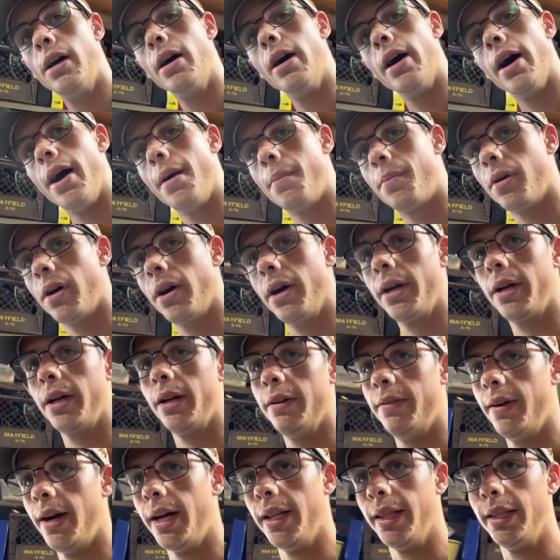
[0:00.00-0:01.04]
I probably could have
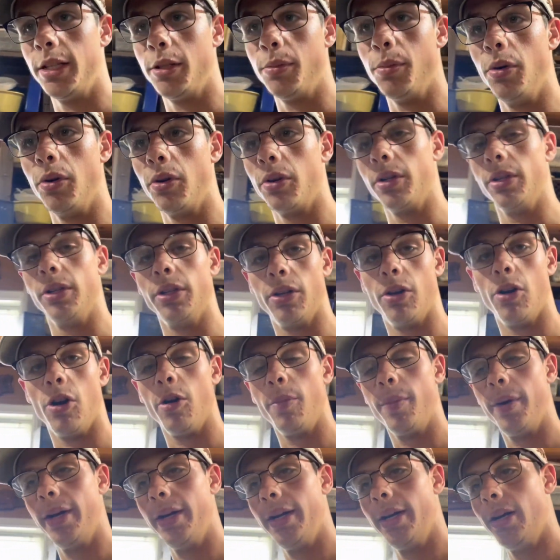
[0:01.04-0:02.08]
had this motor in the car
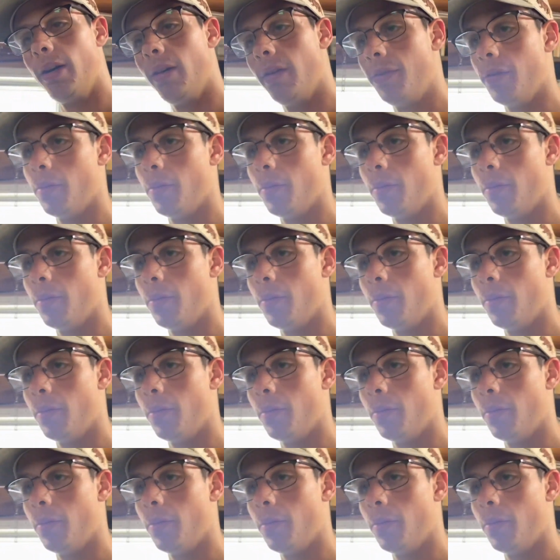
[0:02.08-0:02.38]
by now if it